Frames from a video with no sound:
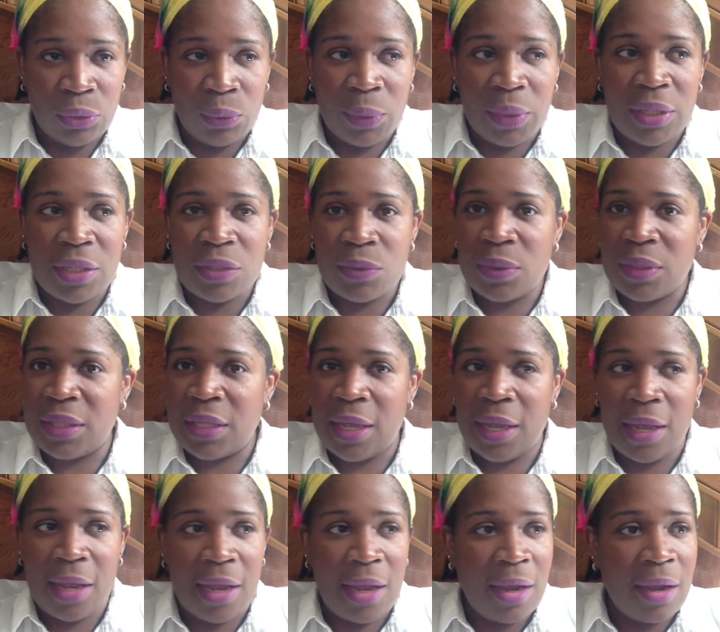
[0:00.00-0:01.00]
Whether it's with their
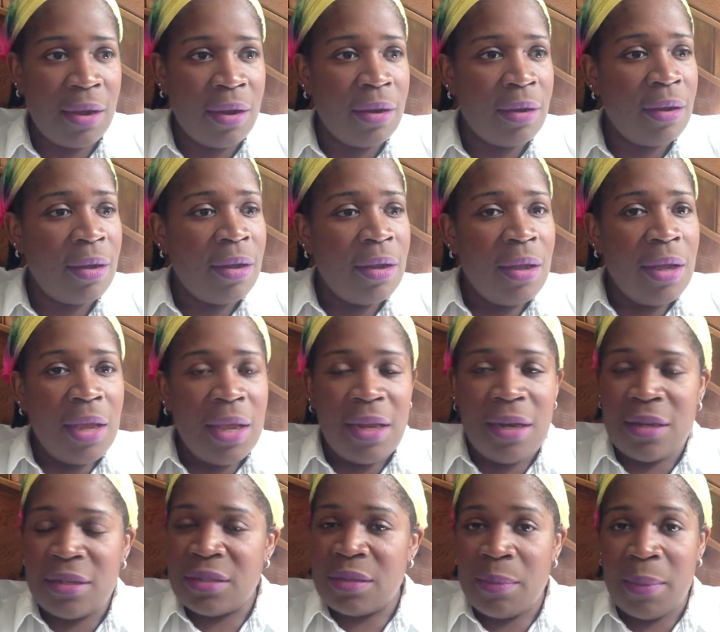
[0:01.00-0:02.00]
hair, it
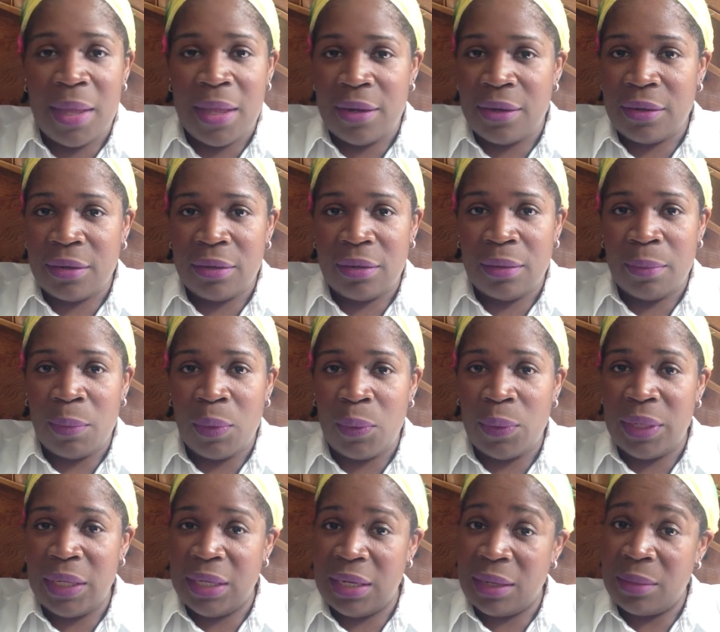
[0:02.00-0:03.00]
doesn't matter. But
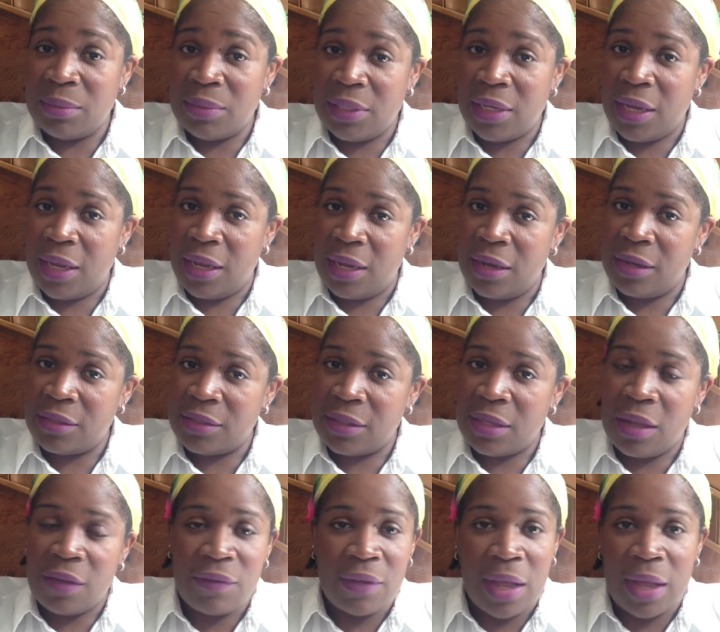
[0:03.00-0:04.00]
when it comes to their hair
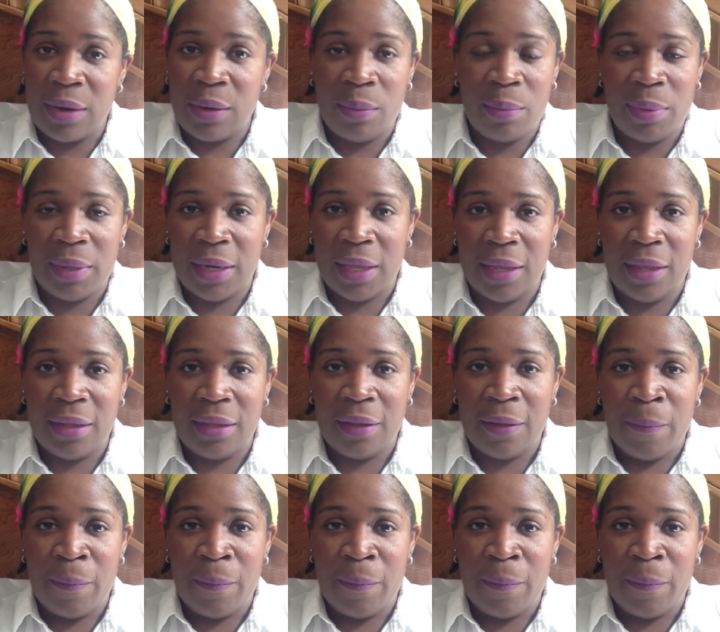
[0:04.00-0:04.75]
stuff, I don't play.